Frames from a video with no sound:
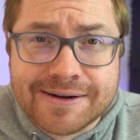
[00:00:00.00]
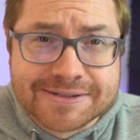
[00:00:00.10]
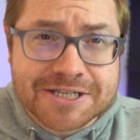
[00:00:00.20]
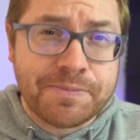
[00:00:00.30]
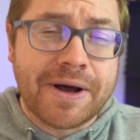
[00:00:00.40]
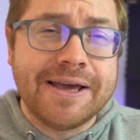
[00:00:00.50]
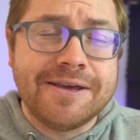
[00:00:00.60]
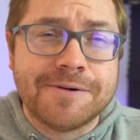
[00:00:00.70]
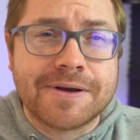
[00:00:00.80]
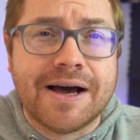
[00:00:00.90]
Well,
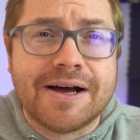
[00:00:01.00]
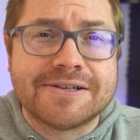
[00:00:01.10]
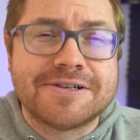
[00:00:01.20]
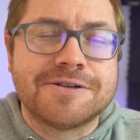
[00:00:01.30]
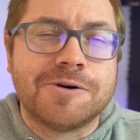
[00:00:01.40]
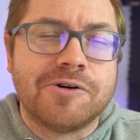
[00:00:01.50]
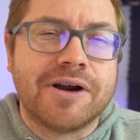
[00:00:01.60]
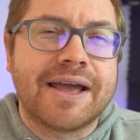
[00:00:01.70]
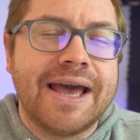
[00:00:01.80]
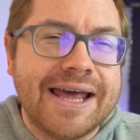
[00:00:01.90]
despite your car
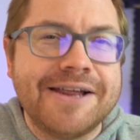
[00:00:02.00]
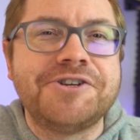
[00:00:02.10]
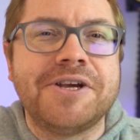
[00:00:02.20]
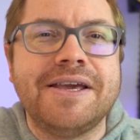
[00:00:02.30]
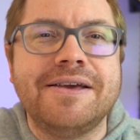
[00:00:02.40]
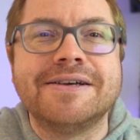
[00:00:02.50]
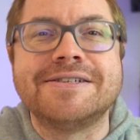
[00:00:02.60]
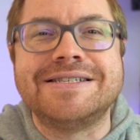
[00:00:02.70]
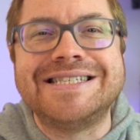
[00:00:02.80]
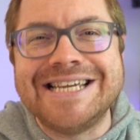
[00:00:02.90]
storing energy
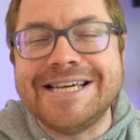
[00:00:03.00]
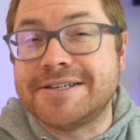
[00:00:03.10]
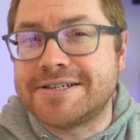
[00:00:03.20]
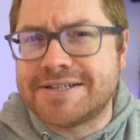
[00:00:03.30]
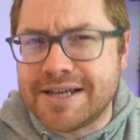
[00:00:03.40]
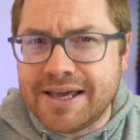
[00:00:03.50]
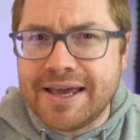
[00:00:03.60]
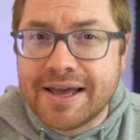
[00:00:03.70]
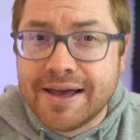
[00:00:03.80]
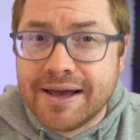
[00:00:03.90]
as D
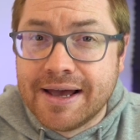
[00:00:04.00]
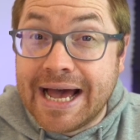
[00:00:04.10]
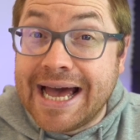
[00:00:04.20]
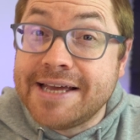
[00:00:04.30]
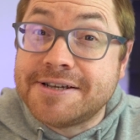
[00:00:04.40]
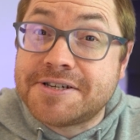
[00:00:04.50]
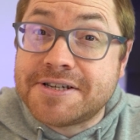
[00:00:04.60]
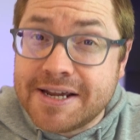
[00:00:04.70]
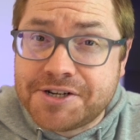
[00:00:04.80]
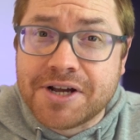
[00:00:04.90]
C, A
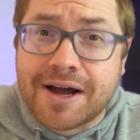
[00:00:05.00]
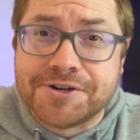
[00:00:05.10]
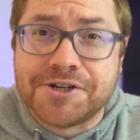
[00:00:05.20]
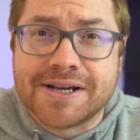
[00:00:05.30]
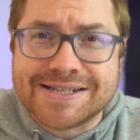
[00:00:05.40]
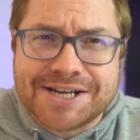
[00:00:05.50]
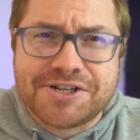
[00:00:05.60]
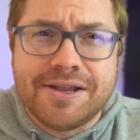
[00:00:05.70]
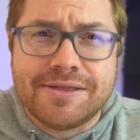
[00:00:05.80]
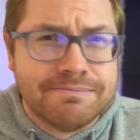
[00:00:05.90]
C charging is
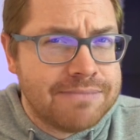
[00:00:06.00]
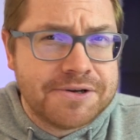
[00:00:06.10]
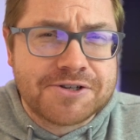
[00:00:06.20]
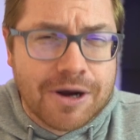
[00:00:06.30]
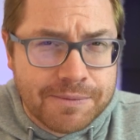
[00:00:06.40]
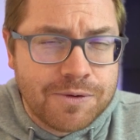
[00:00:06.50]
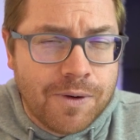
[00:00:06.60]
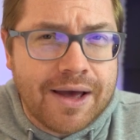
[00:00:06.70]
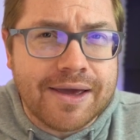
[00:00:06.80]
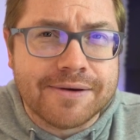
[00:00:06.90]
actually the most common
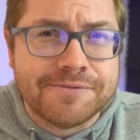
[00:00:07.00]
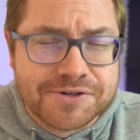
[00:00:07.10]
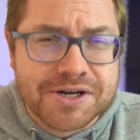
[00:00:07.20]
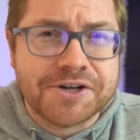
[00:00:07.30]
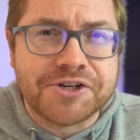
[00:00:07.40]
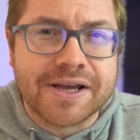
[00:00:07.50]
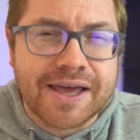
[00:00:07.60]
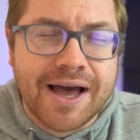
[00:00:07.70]
way of charging a